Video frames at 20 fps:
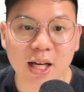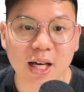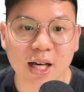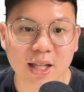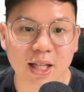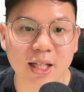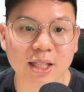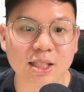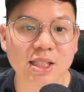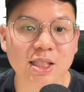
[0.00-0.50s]

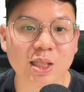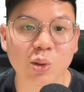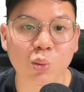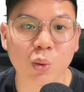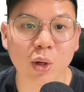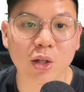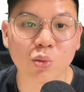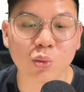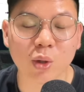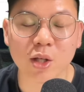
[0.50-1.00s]
This is the
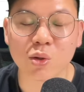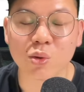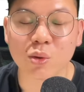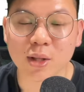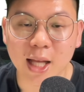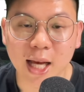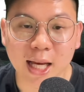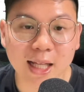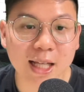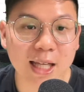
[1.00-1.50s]
one where you
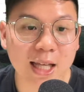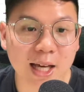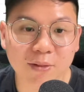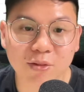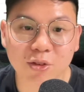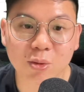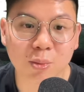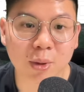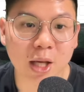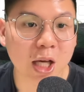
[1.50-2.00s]
likely have
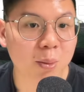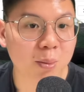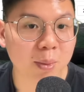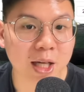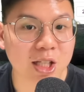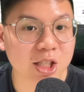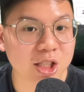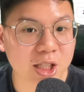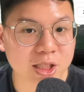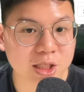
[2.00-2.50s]
to back
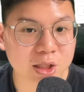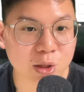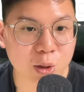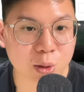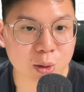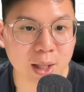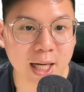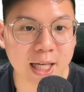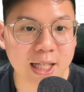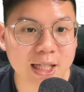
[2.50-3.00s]
Manchester
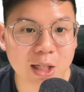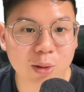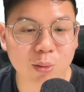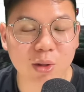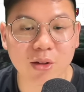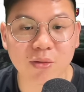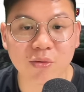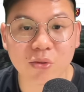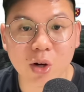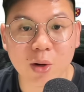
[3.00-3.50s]
United with
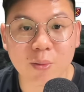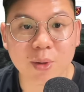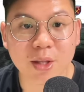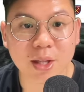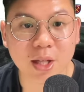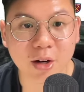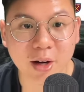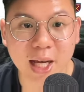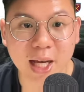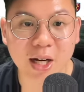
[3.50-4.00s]
the form that
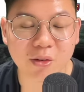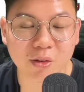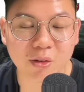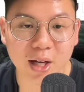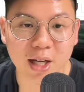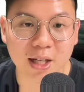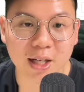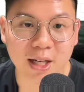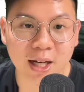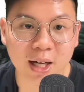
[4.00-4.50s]
they're at
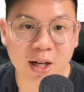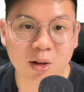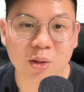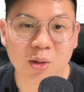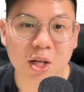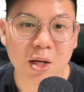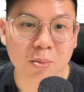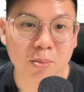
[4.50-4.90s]
right now.